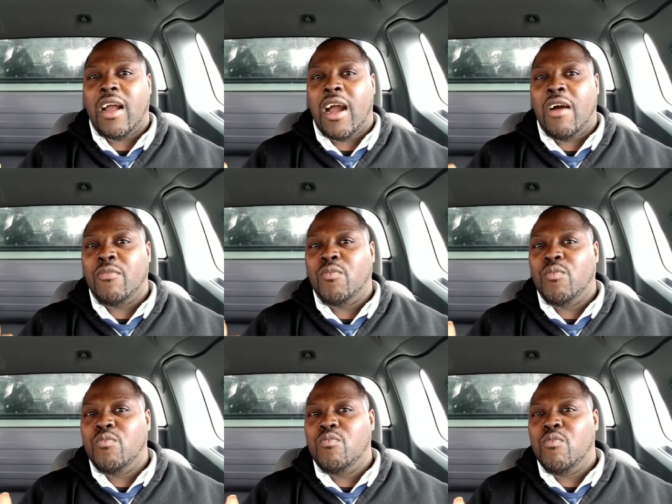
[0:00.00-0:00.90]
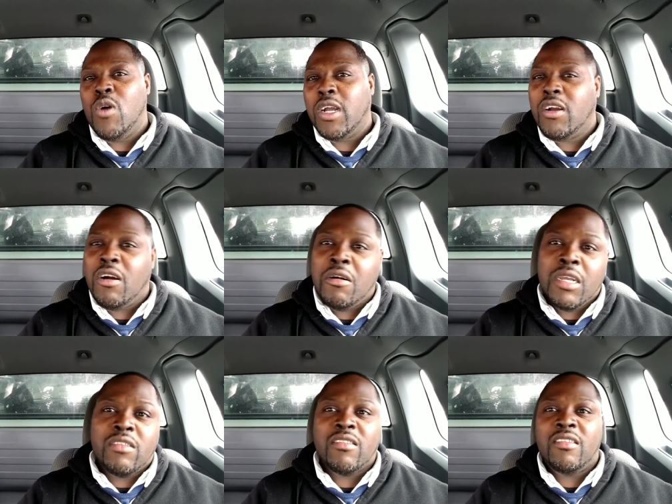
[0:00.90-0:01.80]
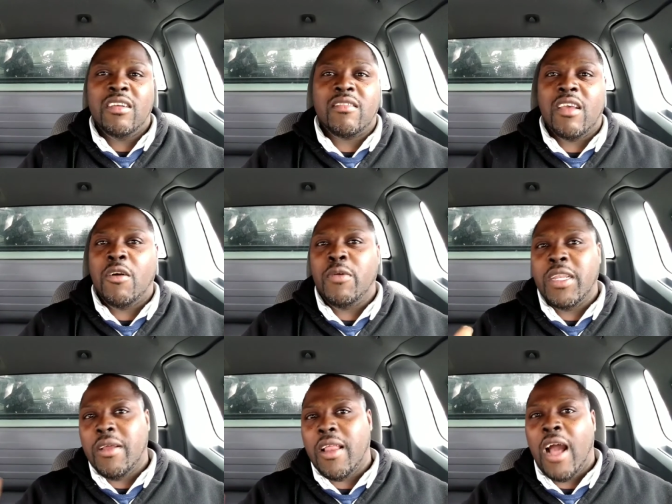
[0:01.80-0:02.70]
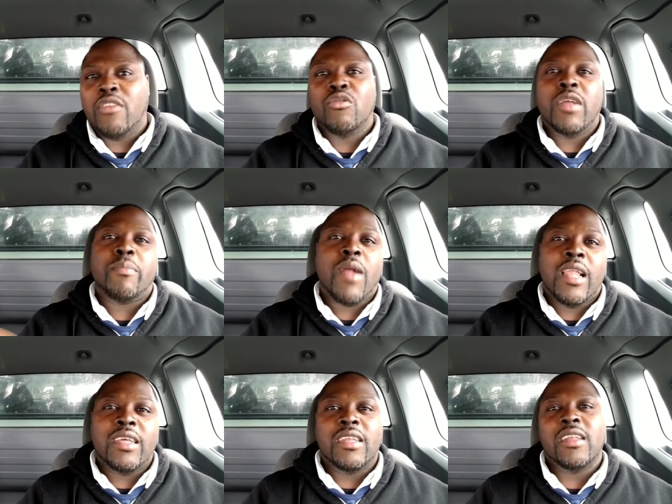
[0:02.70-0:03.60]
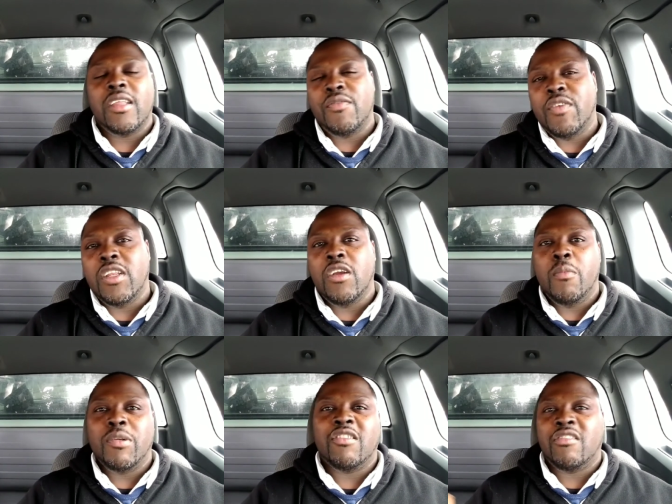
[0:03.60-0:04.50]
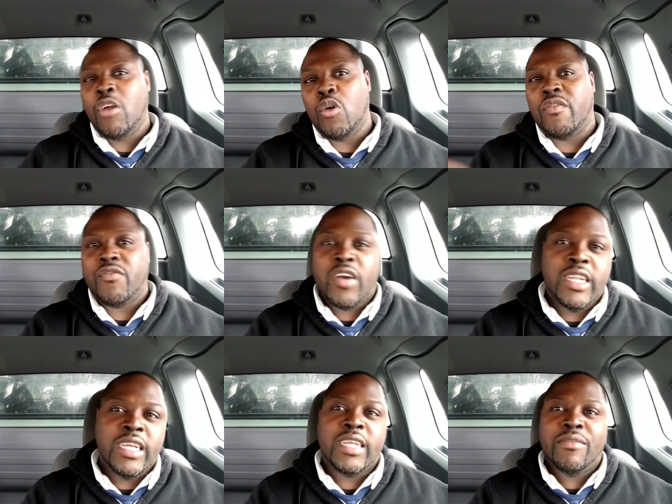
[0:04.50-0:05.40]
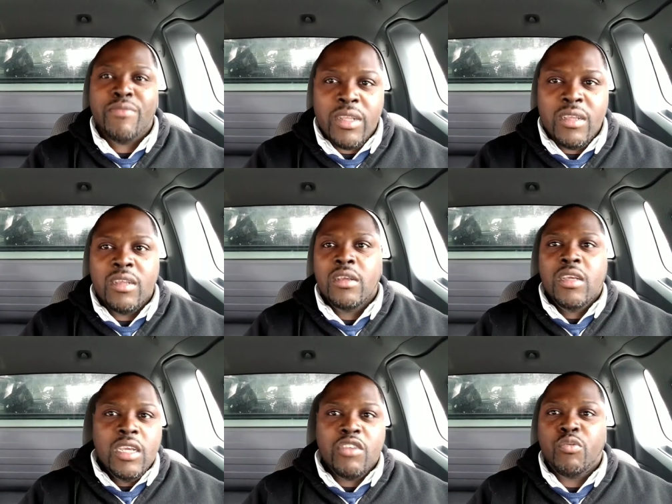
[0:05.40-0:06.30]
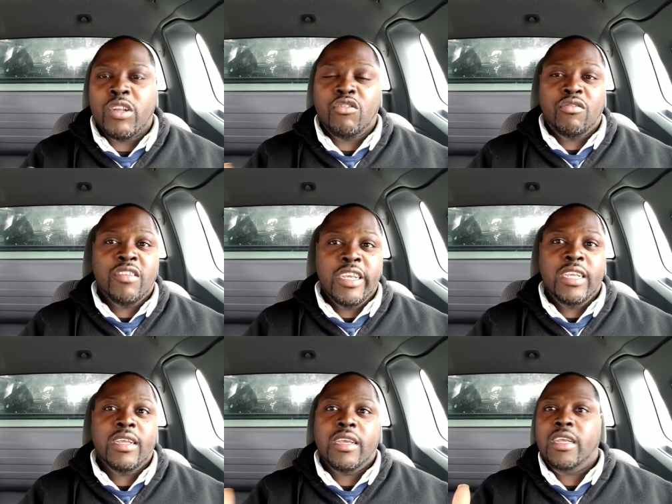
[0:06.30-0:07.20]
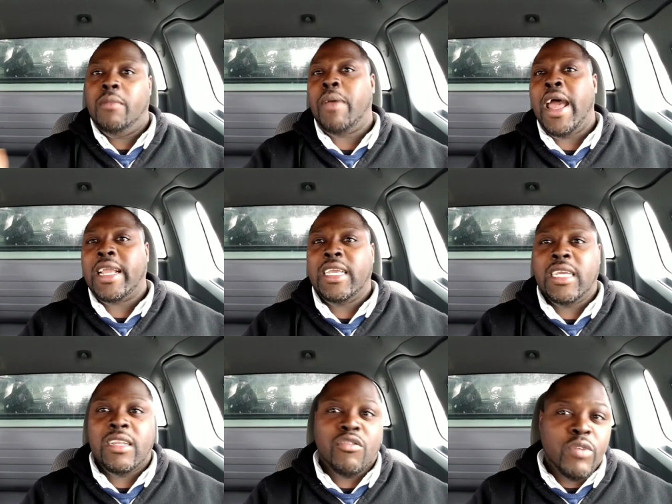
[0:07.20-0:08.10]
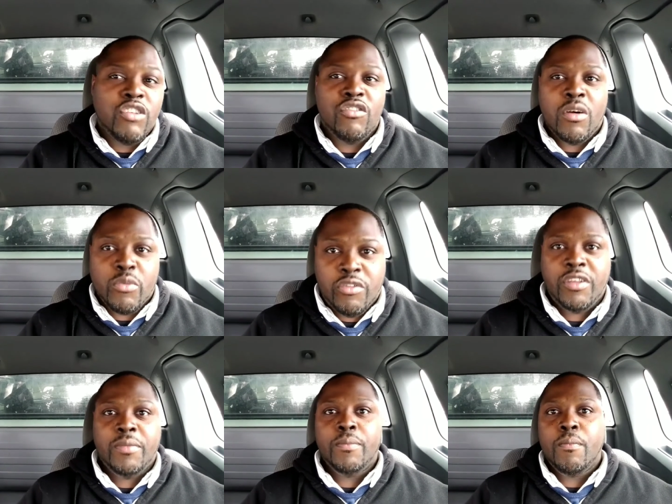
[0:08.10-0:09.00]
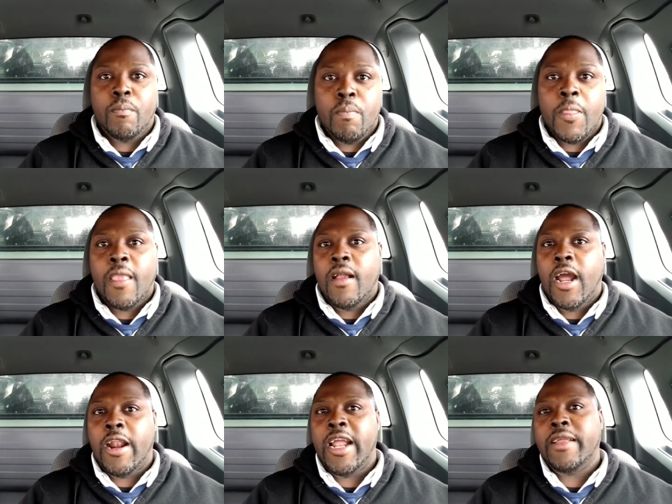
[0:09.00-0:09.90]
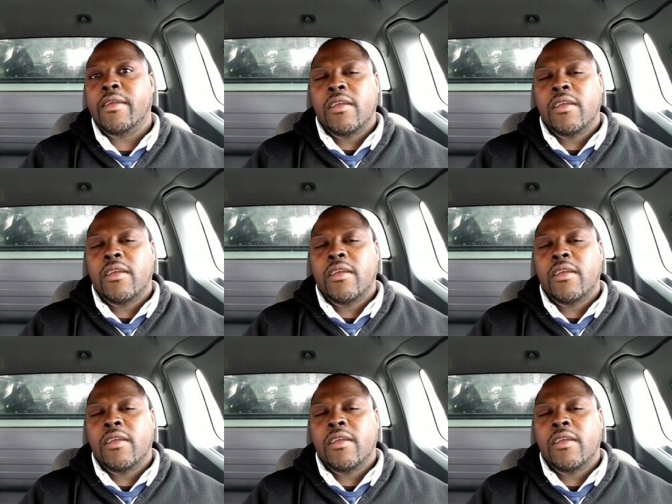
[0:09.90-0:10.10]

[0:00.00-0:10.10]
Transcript: I will go into detail with it. I'll do that probably in another video, but just know the front end is what you see and the back end is what you don't see. All right.